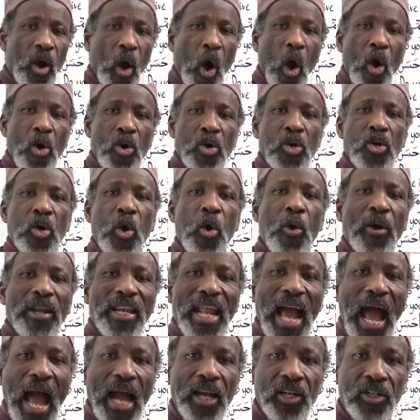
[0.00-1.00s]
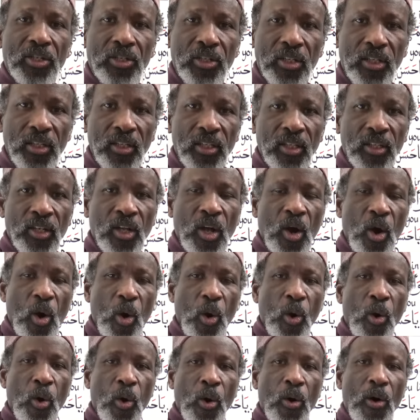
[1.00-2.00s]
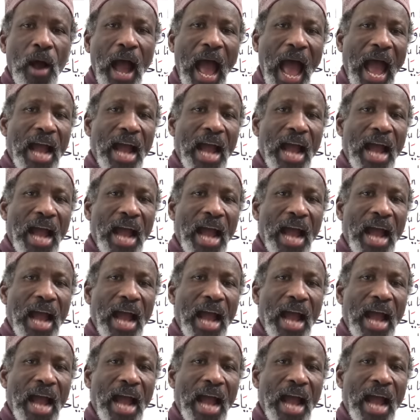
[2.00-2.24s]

ongoing action, or